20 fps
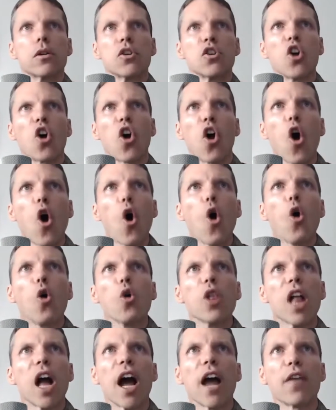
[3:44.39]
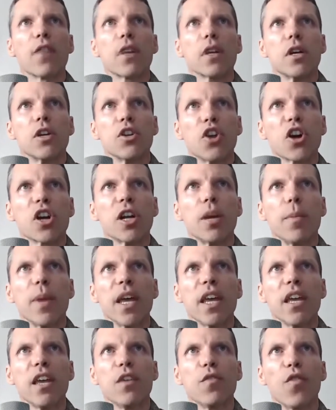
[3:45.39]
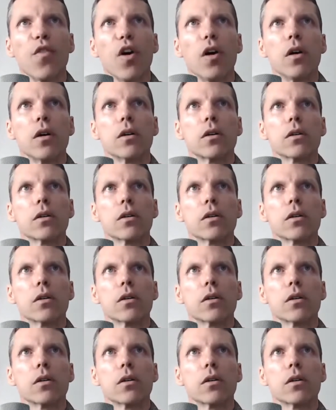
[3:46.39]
your whole life, you're gonna be evil.